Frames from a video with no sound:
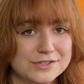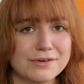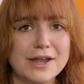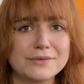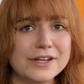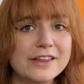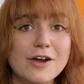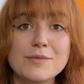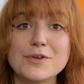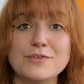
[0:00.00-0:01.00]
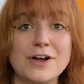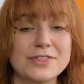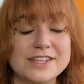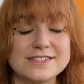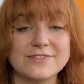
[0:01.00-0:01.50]
so I really hope you
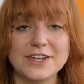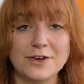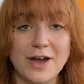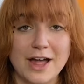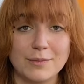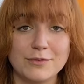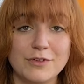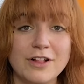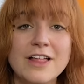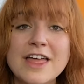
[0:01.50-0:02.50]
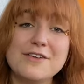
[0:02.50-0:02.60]
found this video helpful.